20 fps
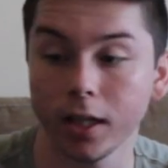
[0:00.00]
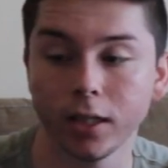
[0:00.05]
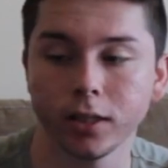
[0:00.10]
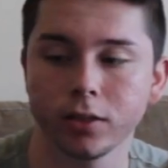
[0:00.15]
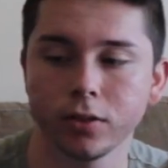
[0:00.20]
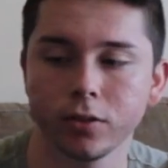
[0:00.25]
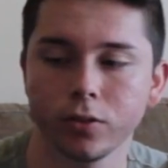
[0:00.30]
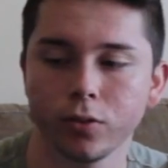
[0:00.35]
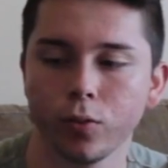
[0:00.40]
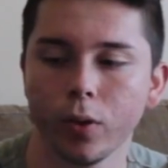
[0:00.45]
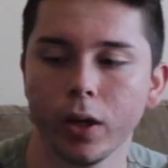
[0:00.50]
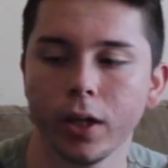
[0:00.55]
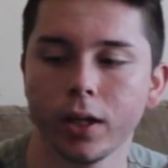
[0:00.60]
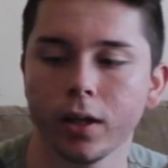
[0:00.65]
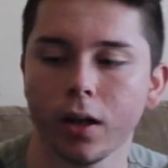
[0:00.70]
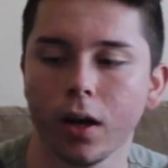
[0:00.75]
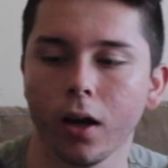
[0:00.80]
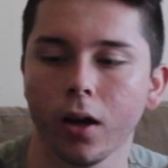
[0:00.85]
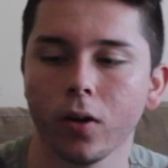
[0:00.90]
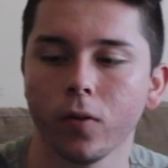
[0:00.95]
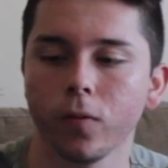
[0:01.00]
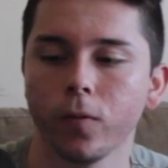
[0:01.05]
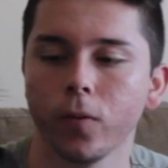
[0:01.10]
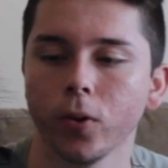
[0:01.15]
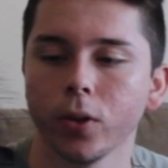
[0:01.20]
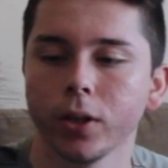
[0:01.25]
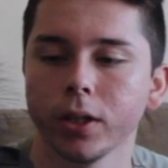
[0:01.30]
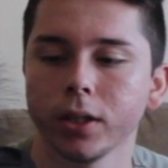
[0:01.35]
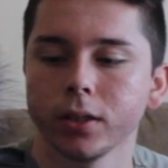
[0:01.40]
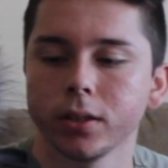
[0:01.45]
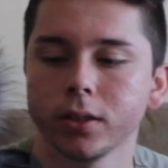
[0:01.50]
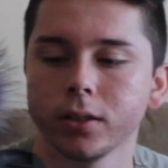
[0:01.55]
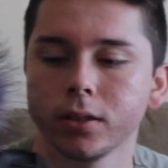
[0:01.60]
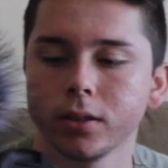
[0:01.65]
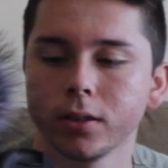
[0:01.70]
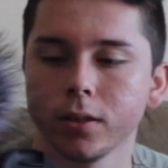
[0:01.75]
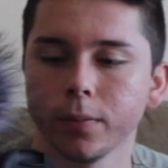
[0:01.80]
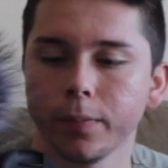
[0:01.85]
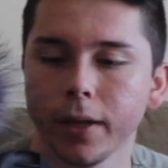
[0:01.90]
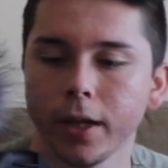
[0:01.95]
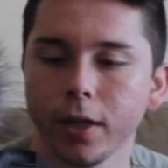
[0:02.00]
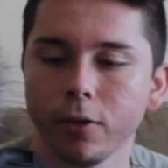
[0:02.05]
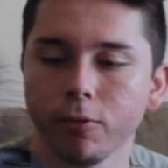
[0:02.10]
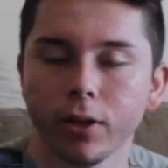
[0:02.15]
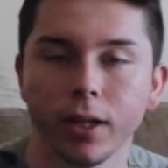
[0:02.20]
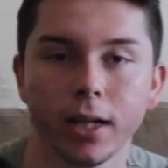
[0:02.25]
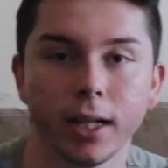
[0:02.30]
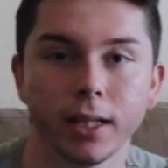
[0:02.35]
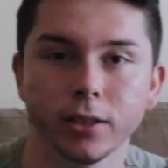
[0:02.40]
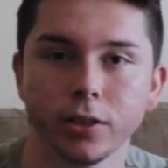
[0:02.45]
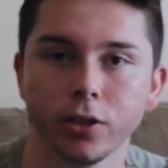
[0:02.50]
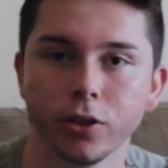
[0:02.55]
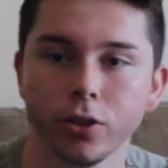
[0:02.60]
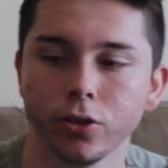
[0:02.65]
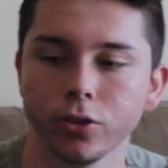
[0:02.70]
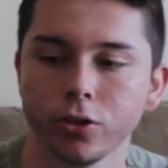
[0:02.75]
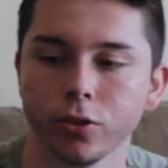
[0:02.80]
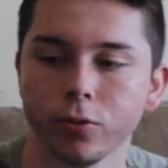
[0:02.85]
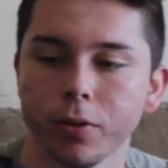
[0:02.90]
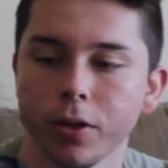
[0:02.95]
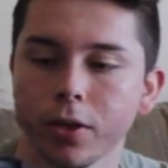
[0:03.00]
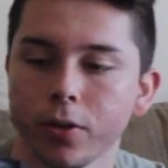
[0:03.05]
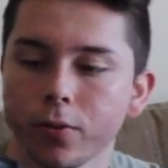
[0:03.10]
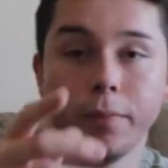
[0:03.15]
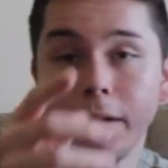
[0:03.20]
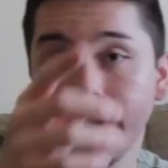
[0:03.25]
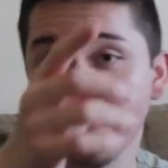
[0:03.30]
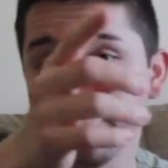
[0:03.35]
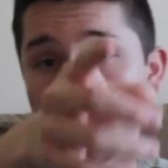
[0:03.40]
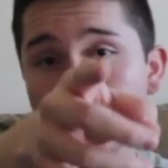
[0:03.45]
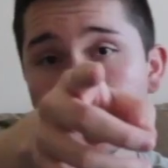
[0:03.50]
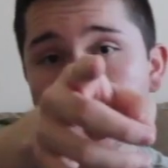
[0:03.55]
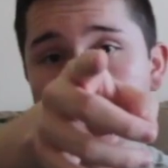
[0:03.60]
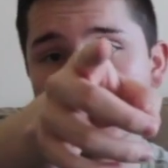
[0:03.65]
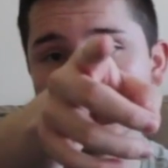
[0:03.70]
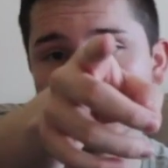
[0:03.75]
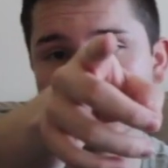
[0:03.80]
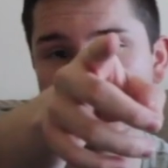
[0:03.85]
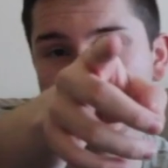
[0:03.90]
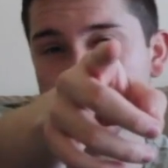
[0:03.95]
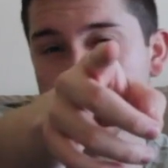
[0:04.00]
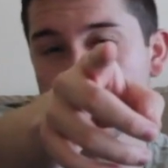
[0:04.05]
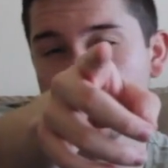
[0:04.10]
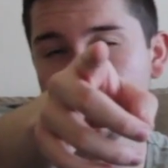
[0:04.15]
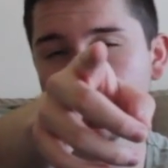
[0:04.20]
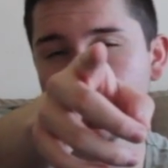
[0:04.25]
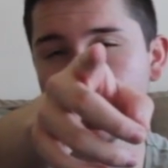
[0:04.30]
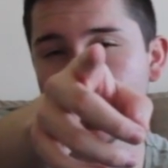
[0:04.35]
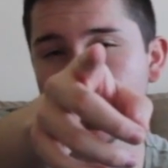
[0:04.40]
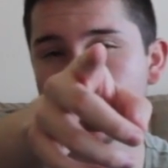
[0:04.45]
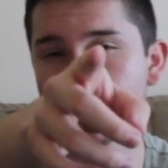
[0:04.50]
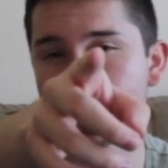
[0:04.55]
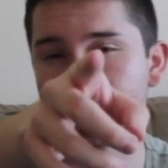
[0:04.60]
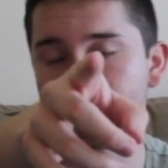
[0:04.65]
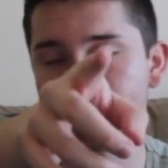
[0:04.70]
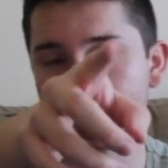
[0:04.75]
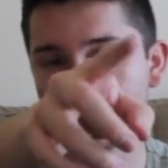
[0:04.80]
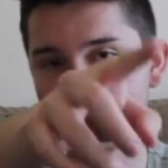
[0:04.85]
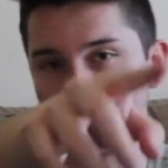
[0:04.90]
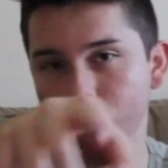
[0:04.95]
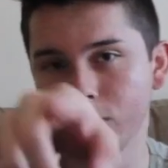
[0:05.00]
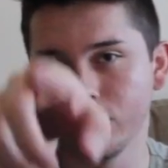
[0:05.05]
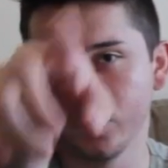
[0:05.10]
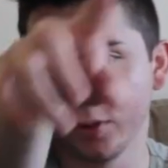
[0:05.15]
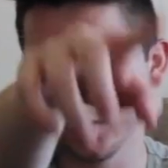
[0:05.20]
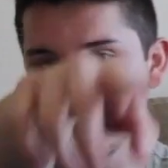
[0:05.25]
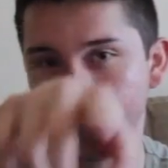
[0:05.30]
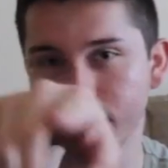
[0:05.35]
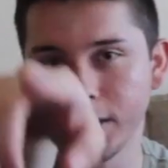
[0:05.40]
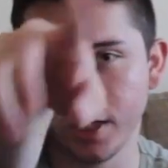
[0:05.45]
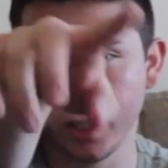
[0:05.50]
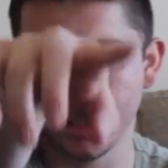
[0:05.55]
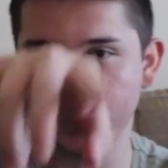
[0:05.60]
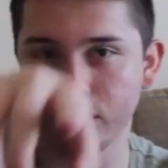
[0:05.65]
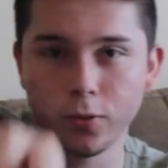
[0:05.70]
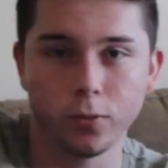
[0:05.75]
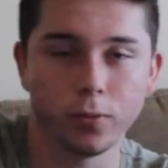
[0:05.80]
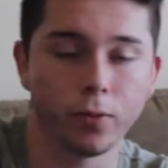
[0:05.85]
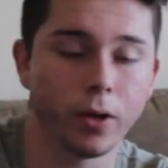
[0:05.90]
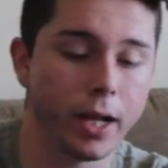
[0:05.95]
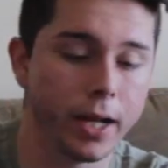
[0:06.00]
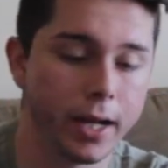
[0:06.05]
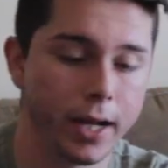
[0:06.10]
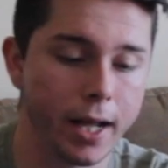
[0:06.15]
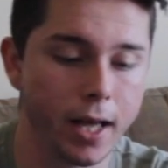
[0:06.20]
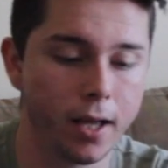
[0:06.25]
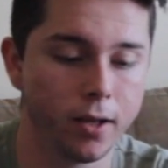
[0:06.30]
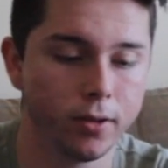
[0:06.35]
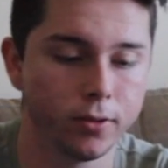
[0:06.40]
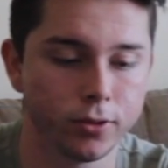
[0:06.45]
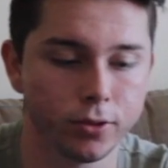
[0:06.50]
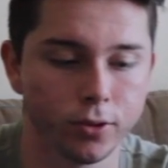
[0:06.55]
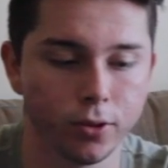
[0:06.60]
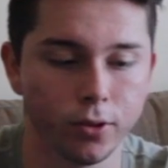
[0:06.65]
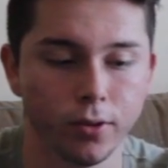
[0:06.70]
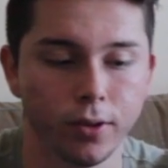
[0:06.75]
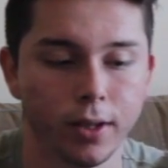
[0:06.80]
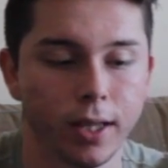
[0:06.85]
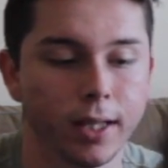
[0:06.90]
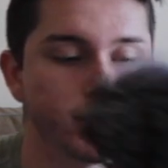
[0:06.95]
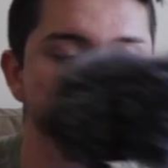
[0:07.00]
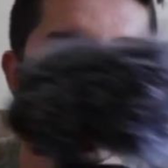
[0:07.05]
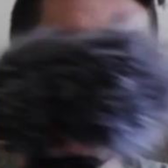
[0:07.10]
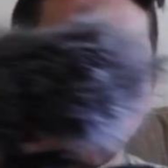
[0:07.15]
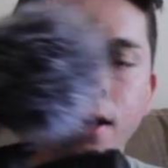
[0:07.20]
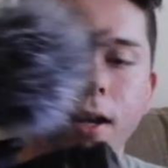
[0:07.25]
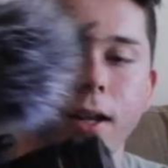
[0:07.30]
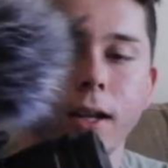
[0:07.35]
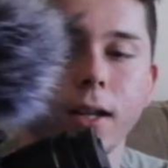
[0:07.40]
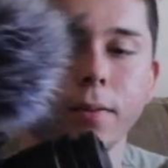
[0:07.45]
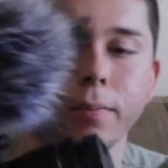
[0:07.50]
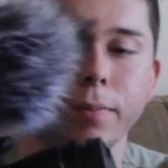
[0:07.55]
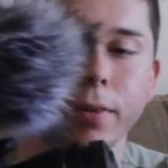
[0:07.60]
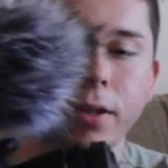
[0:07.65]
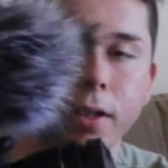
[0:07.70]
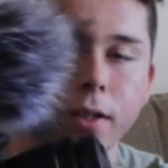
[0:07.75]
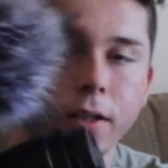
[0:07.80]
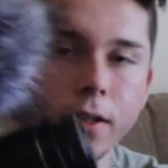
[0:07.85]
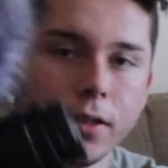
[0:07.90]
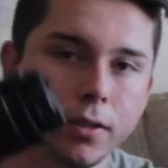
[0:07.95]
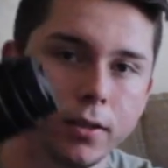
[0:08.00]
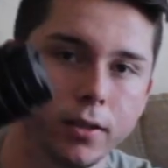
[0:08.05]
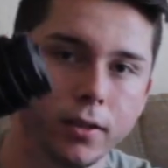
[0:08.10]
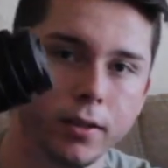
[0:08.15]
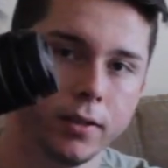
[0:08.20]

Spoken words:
It has quite good autofocus, depending what lens you use it with. My vlog lens is that one that you're looking through right now, so that's not on it, but